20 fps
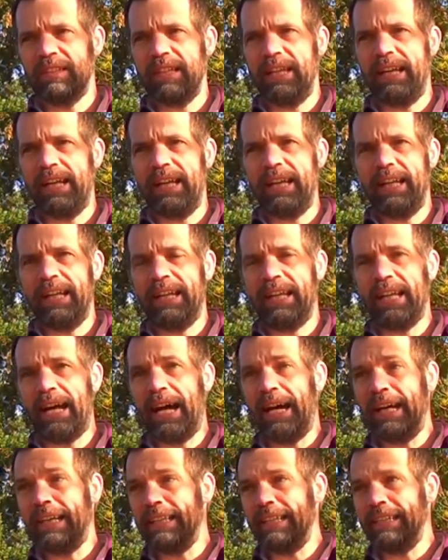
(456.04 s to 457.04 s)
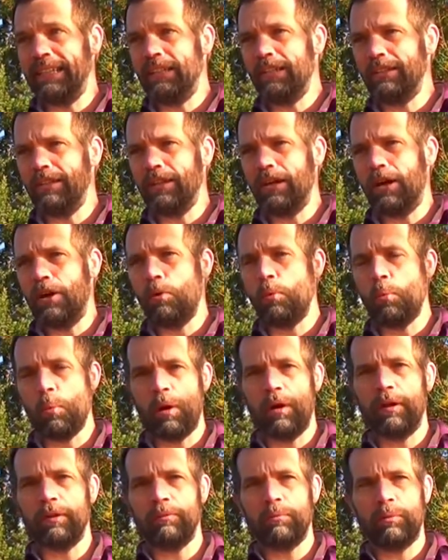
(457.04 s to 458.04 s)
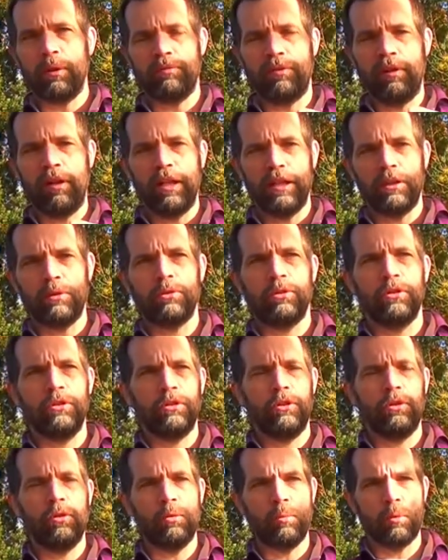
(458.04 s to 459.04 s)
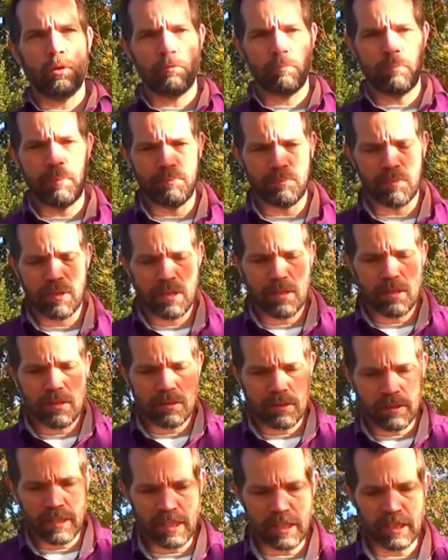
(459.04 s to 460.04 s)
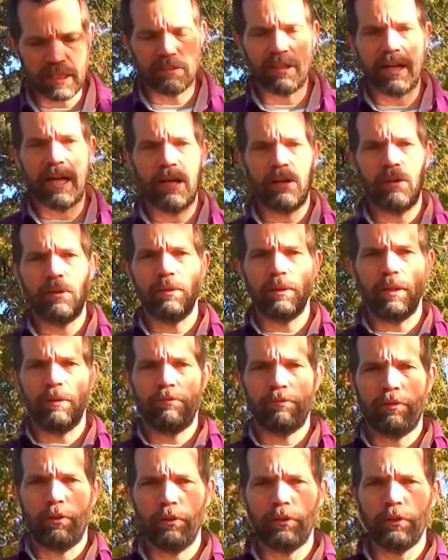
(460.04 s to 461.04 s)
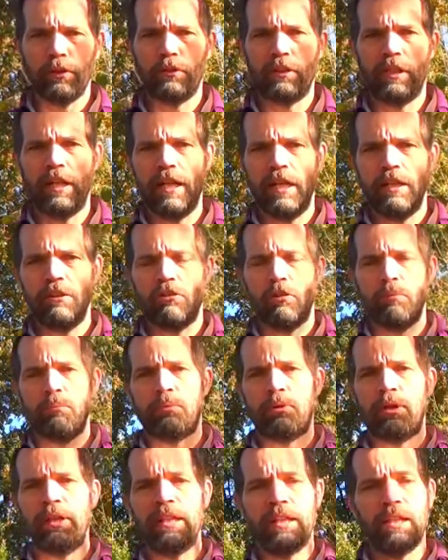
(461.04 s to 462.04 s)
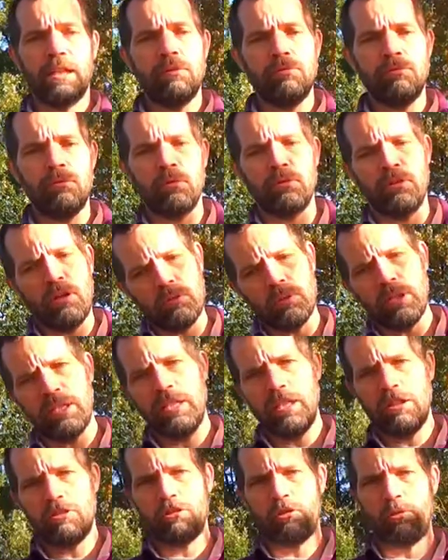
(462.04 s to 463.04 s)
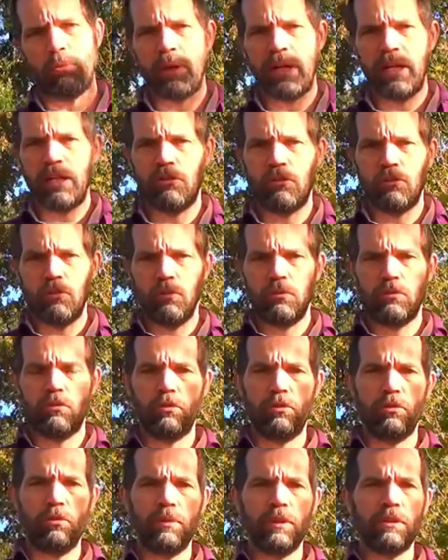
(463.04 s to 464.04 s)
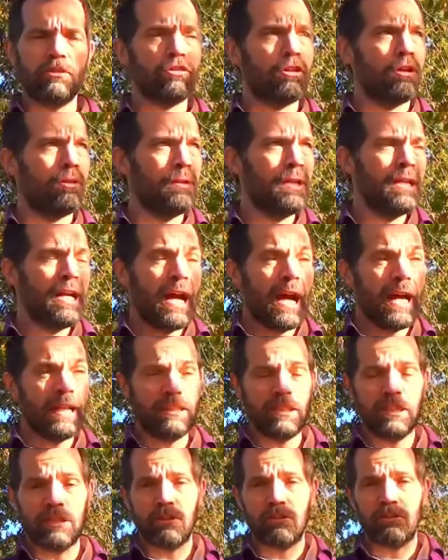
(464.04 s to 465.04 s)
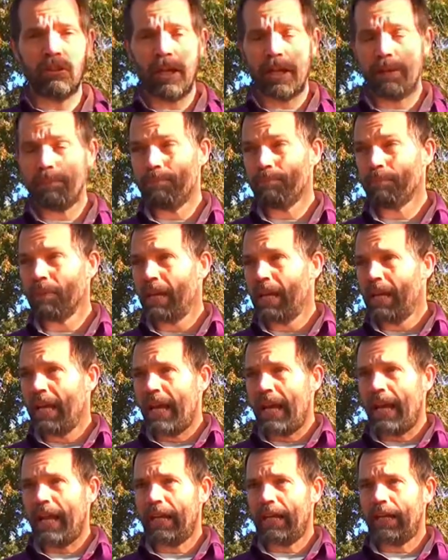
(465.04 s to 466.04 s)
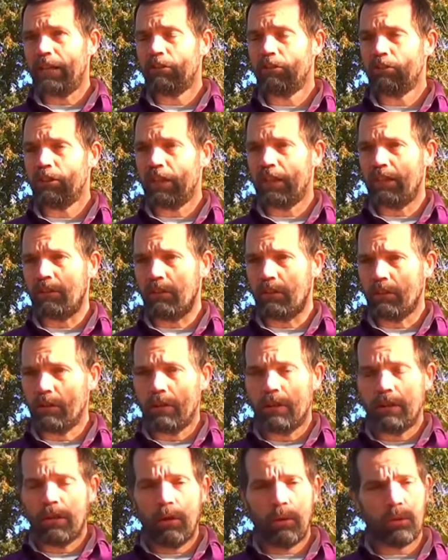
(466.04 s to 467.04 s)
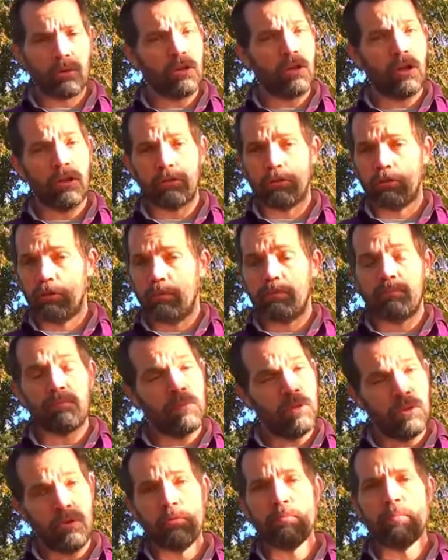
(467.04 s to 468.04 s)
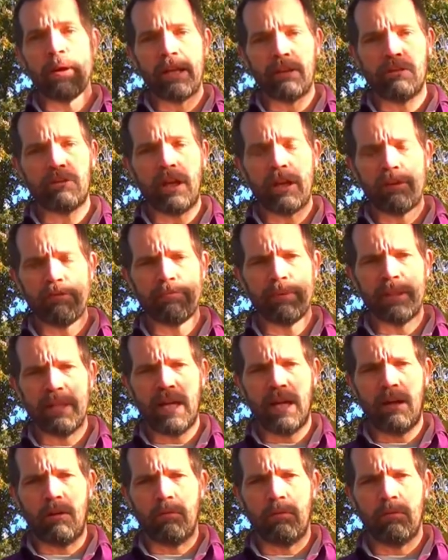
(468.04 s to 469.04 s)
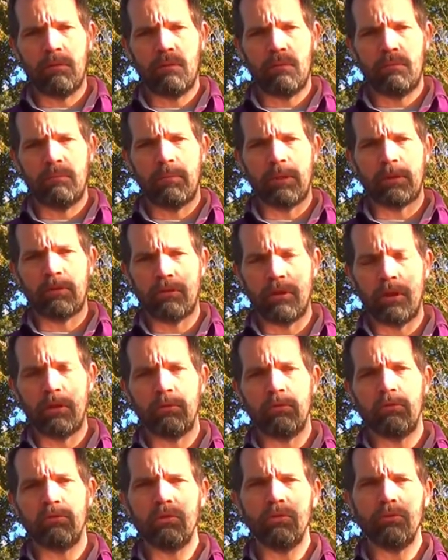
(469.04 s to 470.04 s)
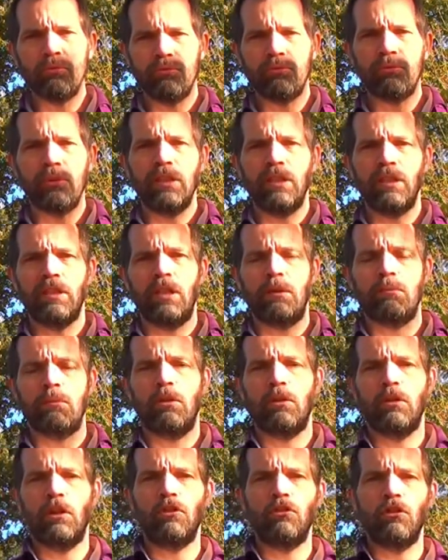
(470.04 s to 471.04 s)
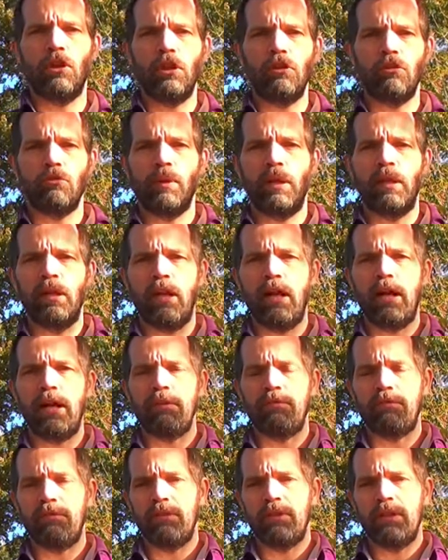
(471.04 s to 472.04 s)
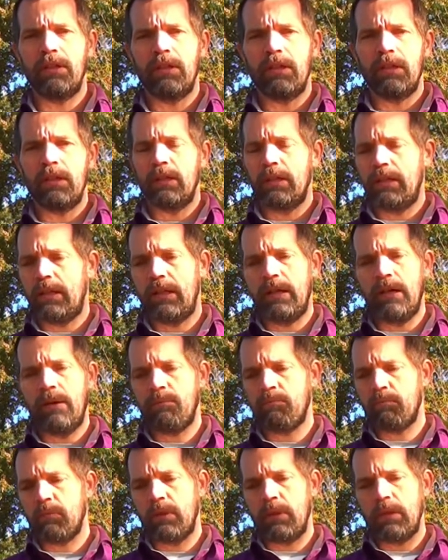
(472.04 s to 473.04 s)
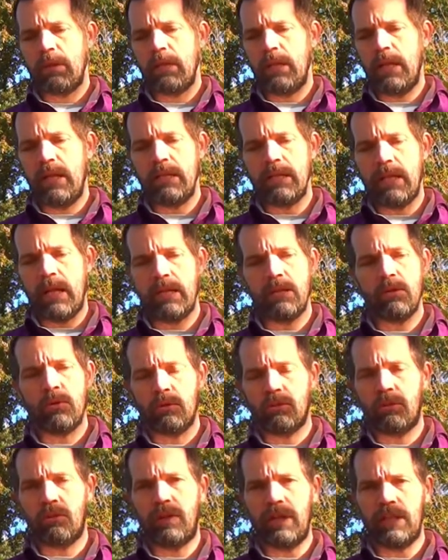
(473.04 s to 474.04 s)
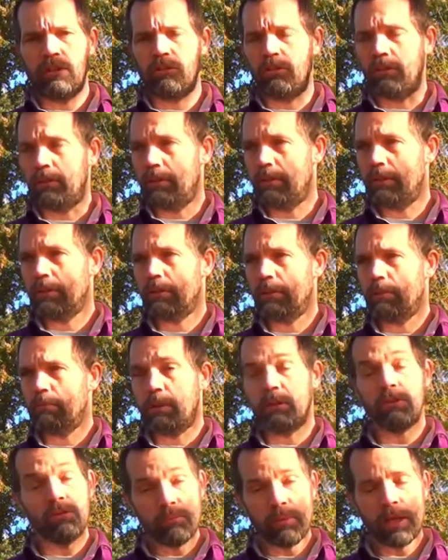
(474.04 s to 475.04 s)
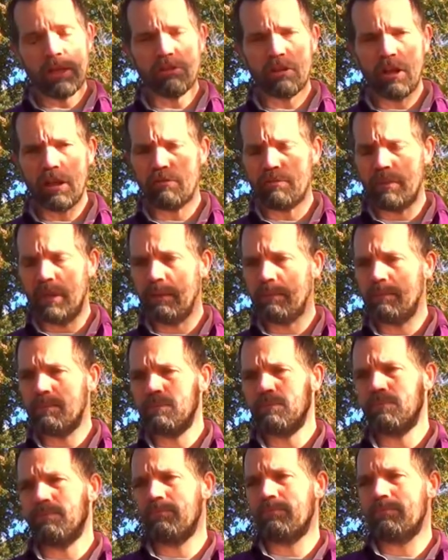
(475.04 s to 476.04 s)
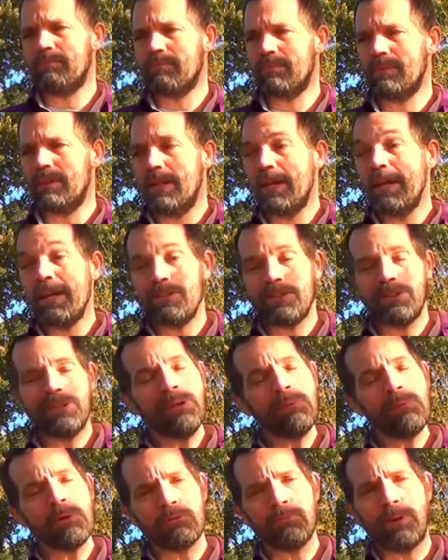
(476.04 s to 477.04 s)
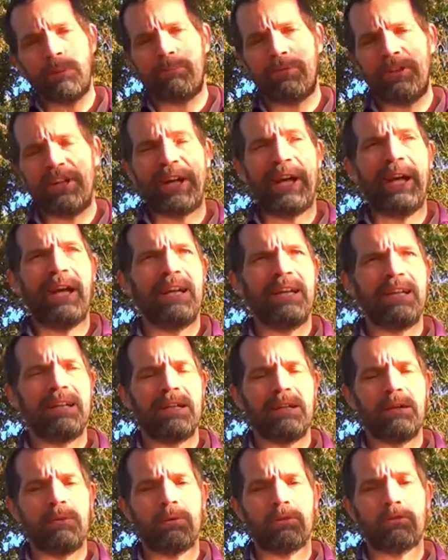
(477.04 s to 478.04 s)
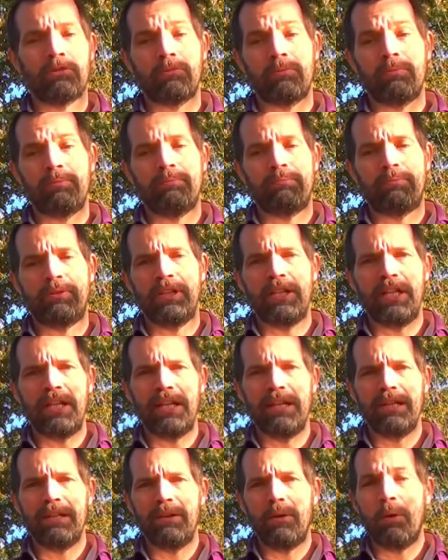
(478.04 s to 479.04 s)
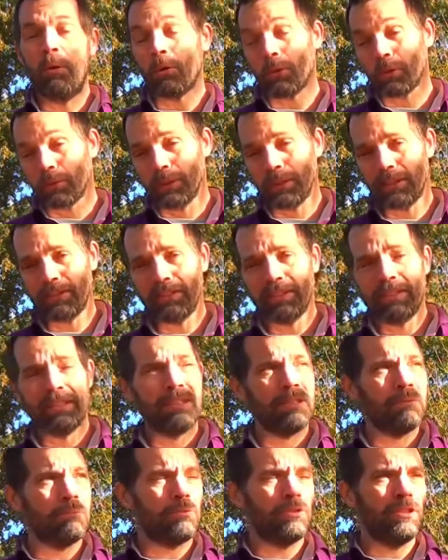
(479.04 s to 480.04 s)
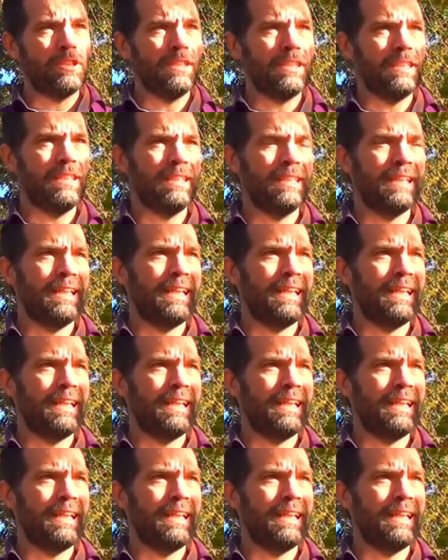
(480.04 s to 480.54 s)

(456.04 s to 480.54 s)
And I know one with a little girl who was kneeling down and folding her hands and praying. And I thought, okay, that's the way to do it. So I did the same. And I said, Lord God, you may save me now, but don't you think I'm going to change my life in your direction? But you may save me. So that was my prayer. It was pretty awkward, pretty